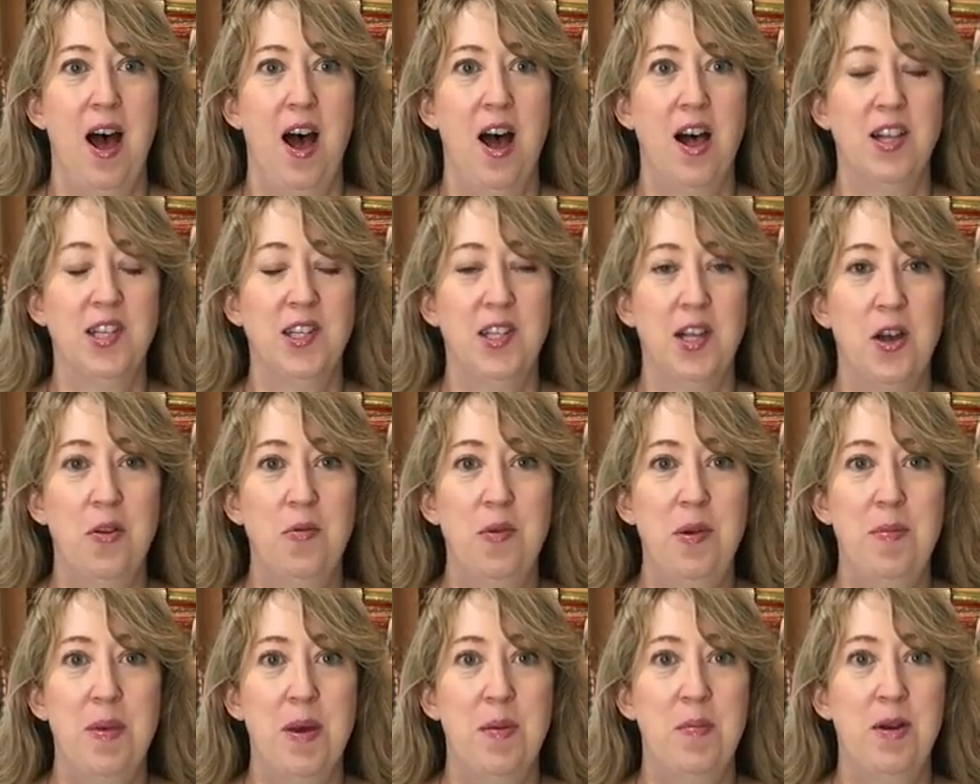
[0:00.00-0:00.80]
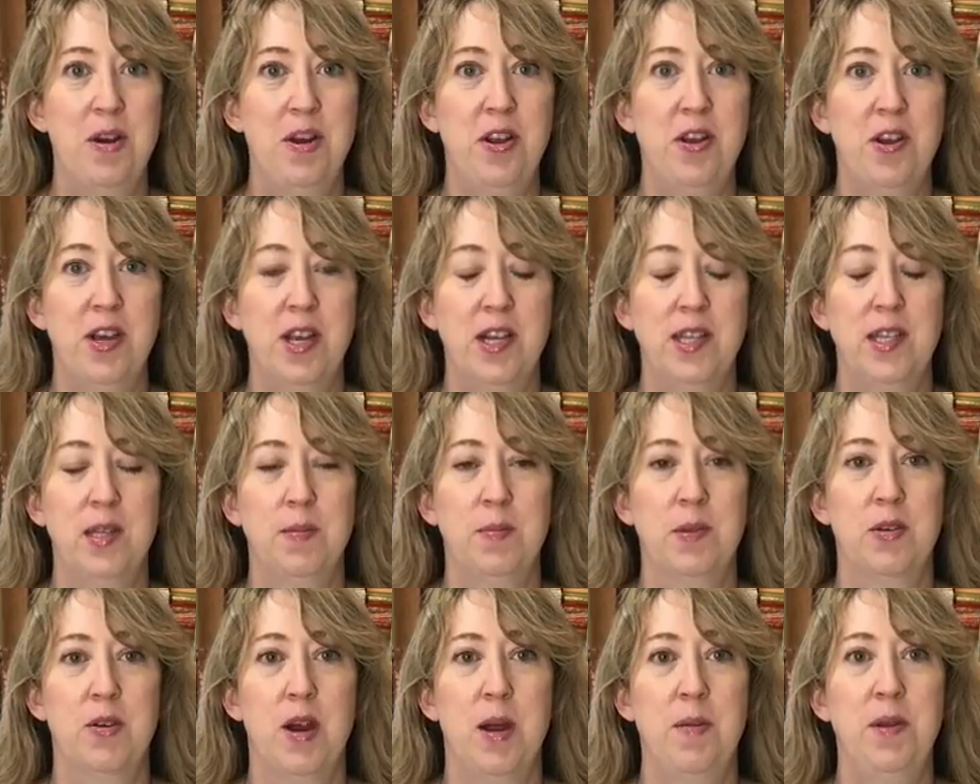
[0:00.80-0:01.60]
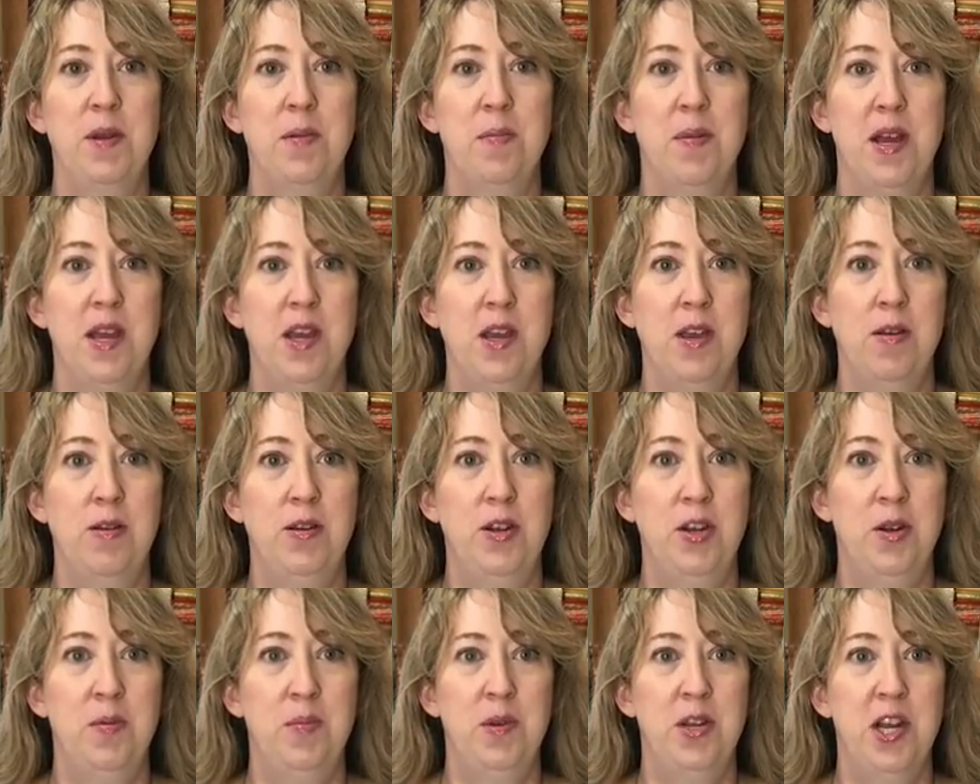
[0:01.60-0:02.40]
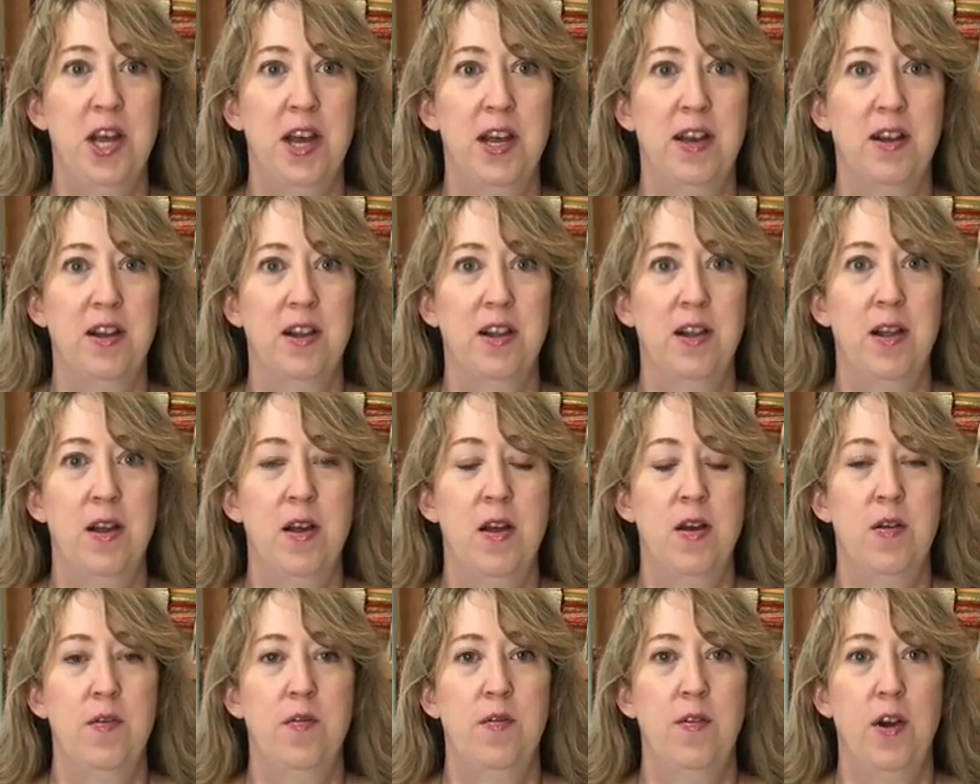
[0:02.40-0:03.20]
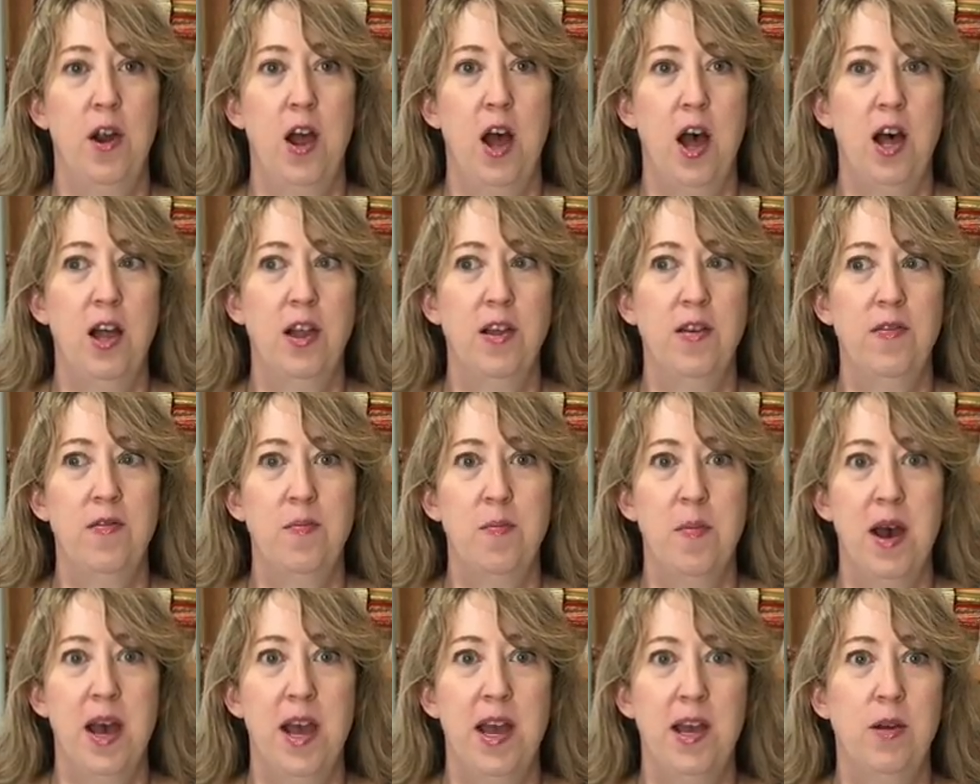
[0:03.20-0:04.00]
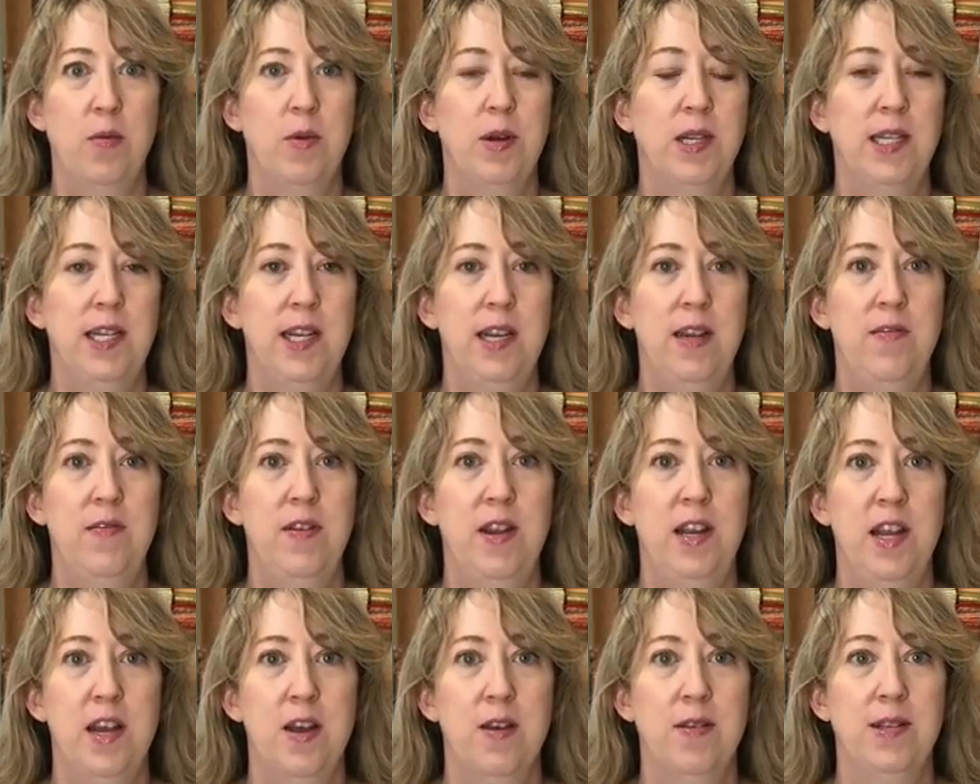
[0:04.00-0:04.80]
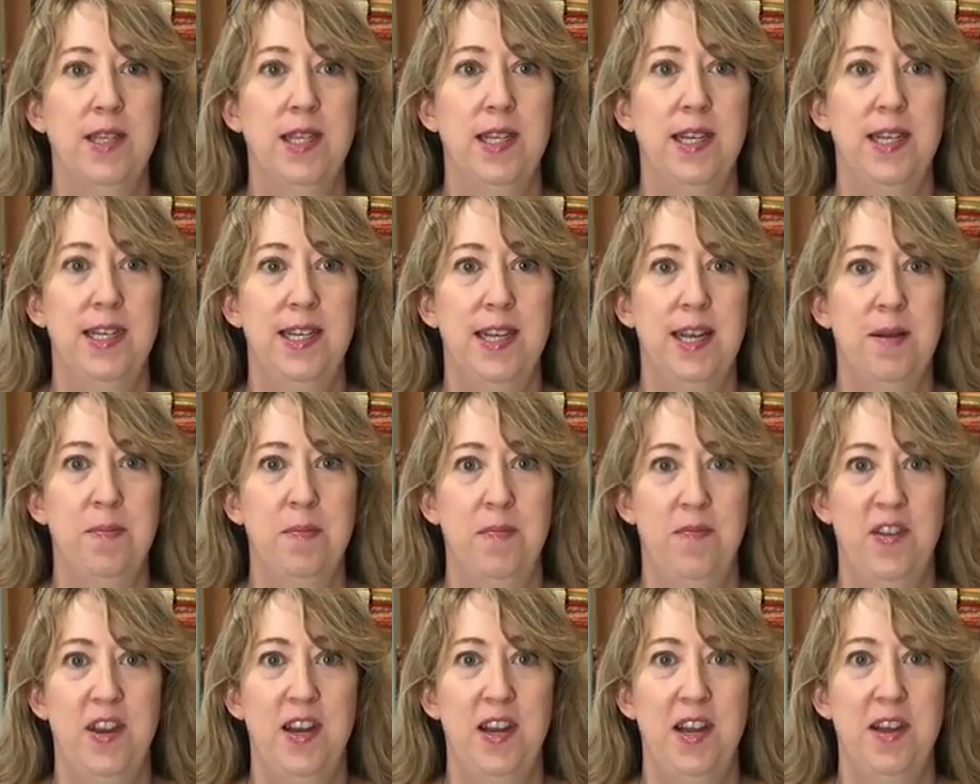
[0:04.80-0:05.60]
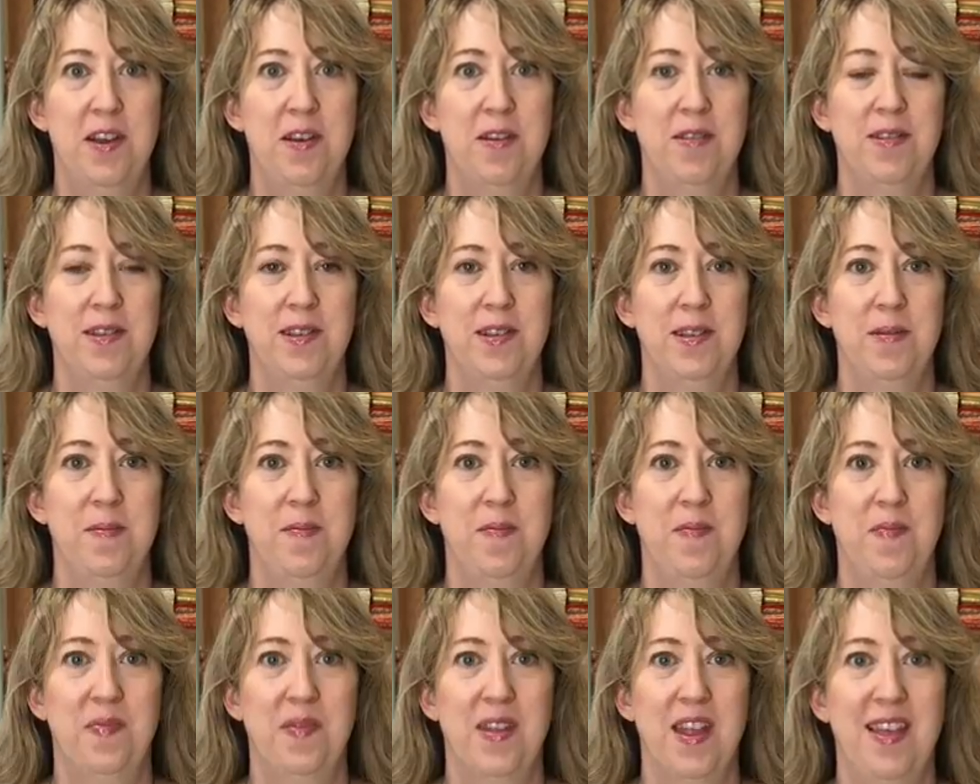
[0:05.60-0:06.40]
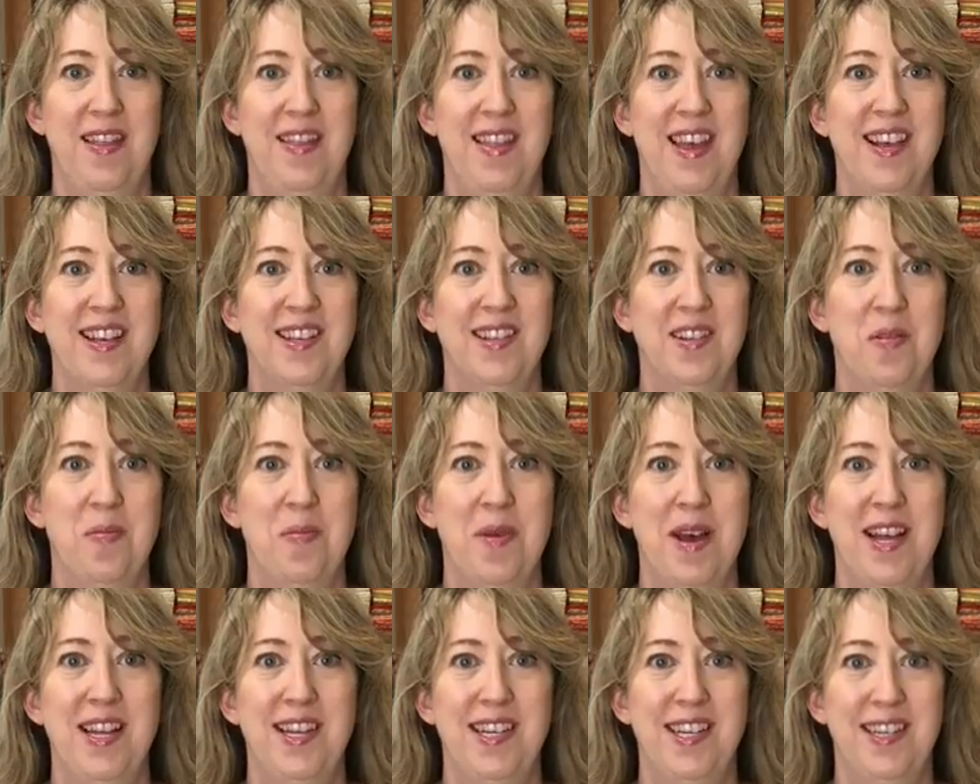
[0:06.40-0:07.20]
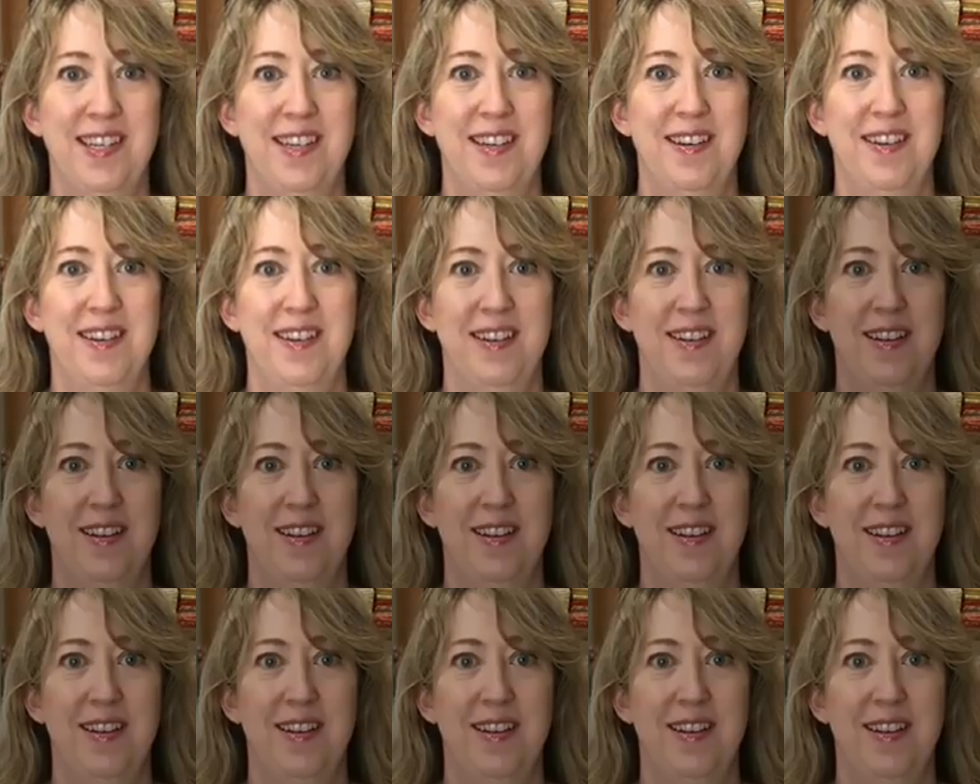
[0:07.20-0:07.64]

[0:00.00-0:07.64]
Also, remember you can subscribe to my YouTube channel for all of my quilting videos and tip videos. Thanks so much.